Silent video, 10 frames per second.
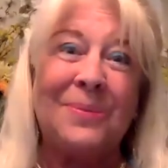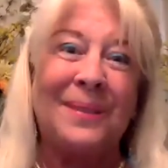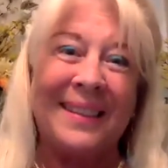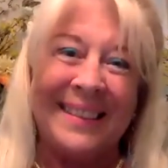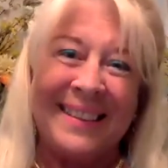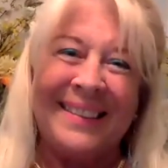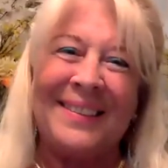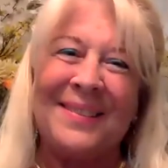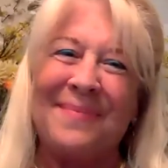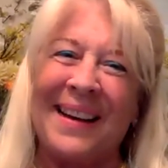Really?
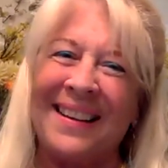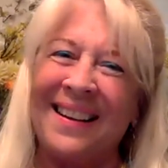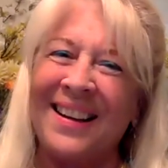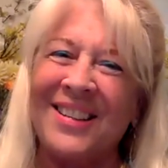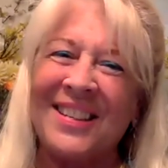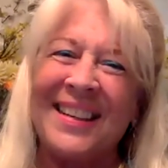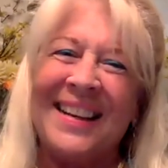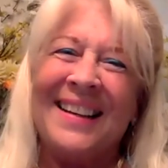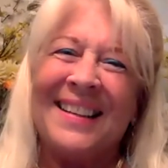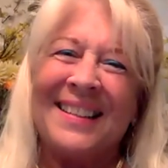Oh my gosh.
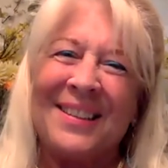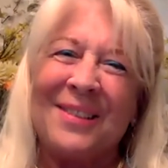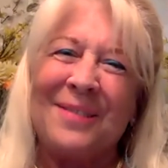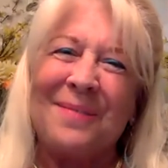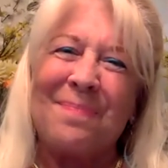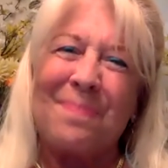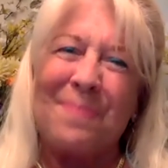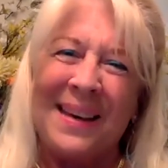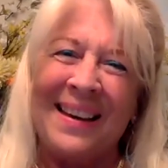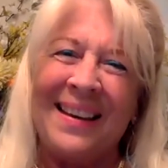So
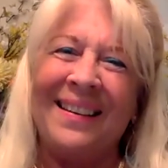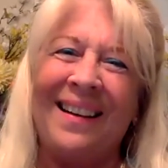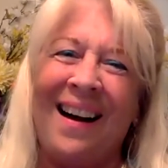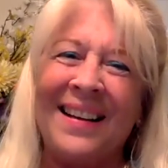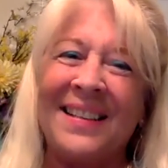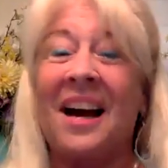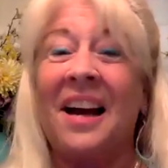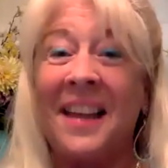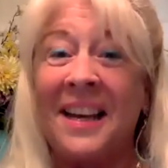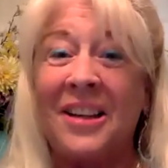big eyes, kind
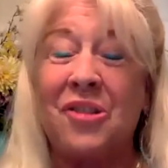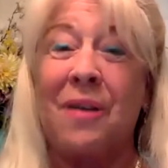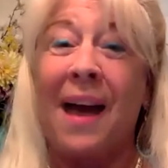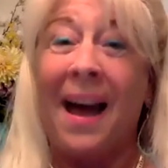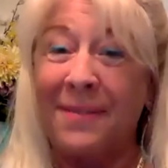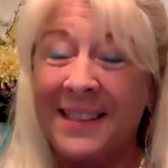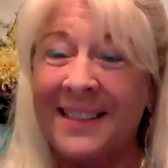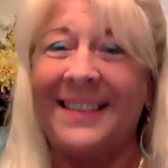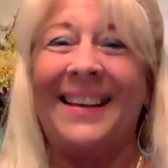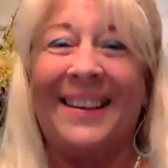of like giraffes,
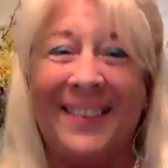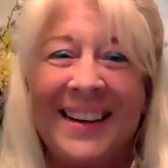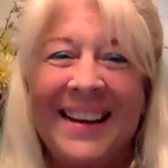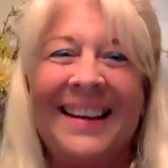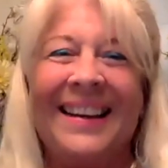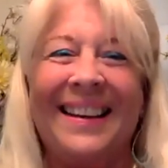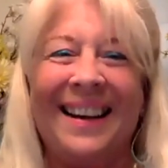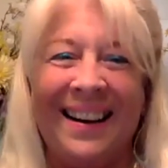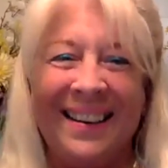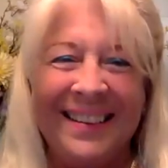
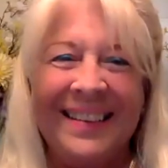Yeah.